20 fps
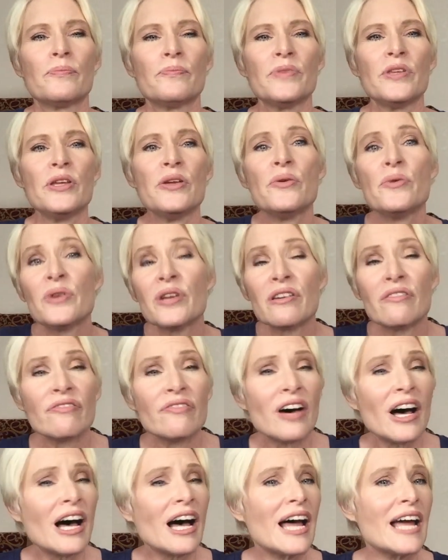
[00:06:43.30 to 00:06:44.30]

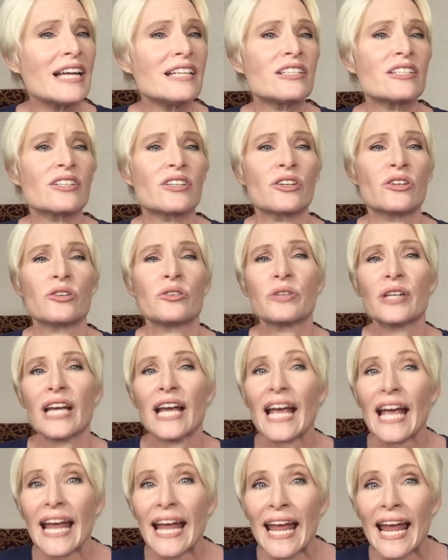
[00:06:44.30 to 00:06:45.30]
unify, to
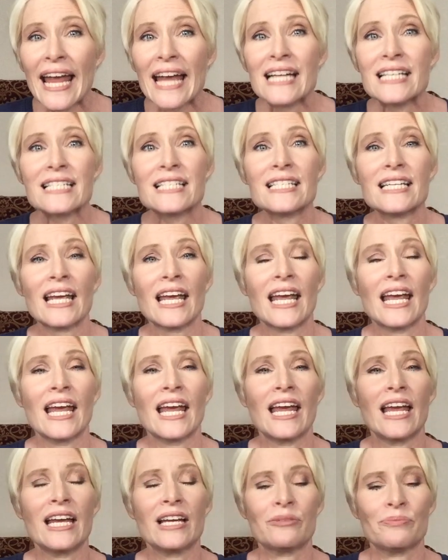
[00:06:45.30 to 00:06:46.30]
create
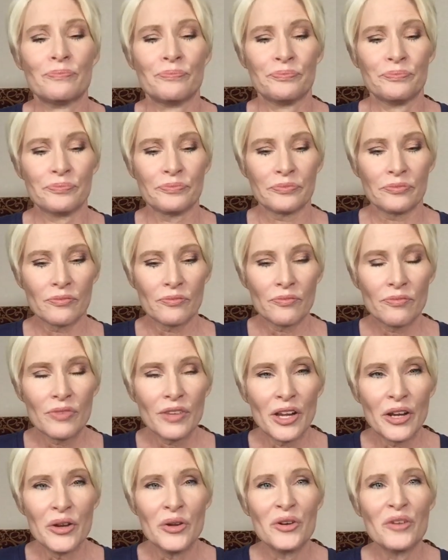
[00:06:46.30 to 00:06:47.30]
a
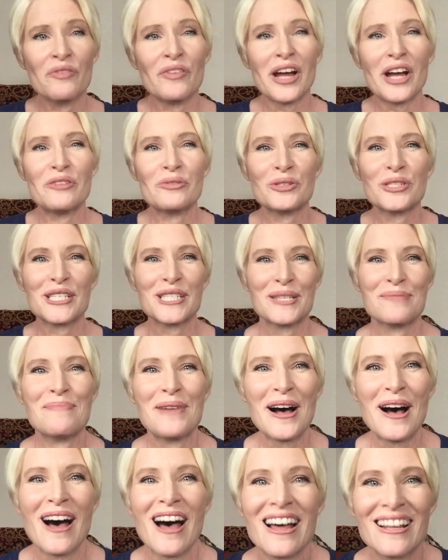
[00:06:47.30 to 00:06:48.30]
unified
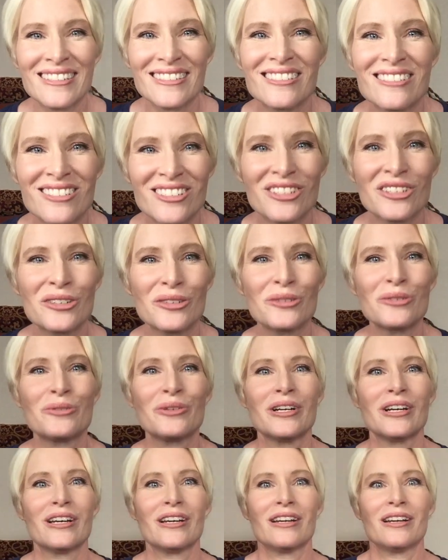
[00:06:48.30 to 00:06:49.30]
response
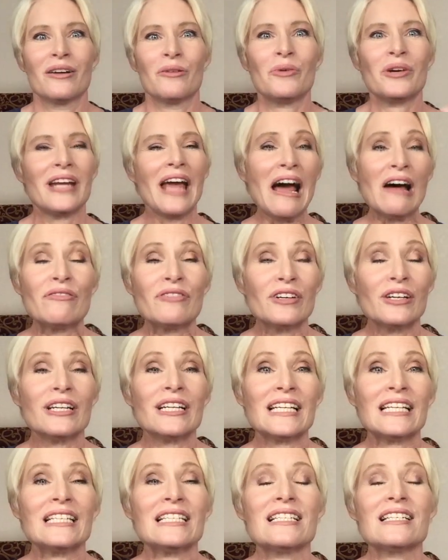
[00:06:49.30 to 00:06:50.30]
to whatever it
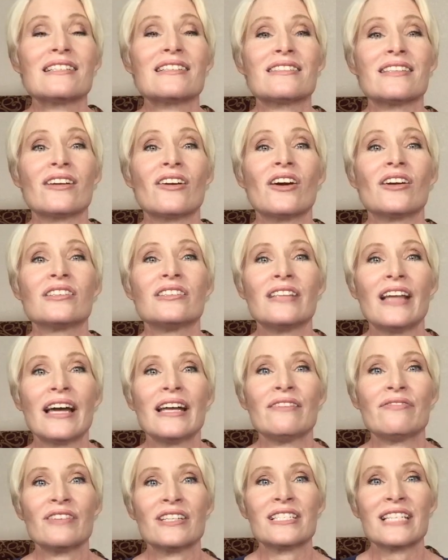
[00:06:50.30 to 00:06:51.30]
is that our
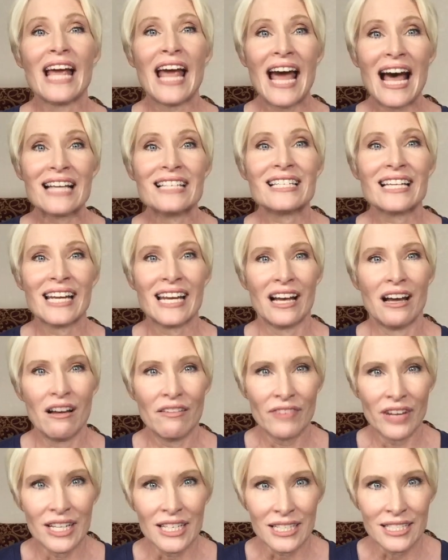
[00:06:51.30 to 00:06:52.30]
life is asking
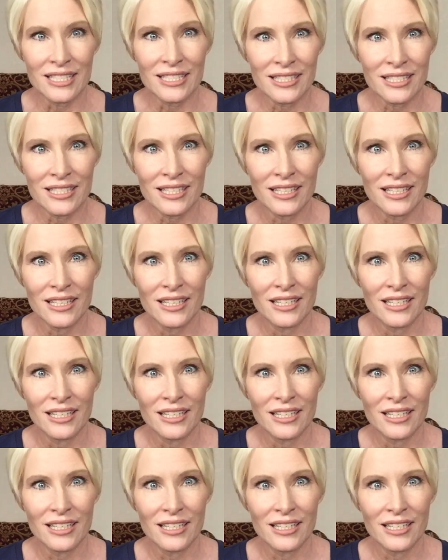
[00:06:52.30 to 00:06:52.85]
of us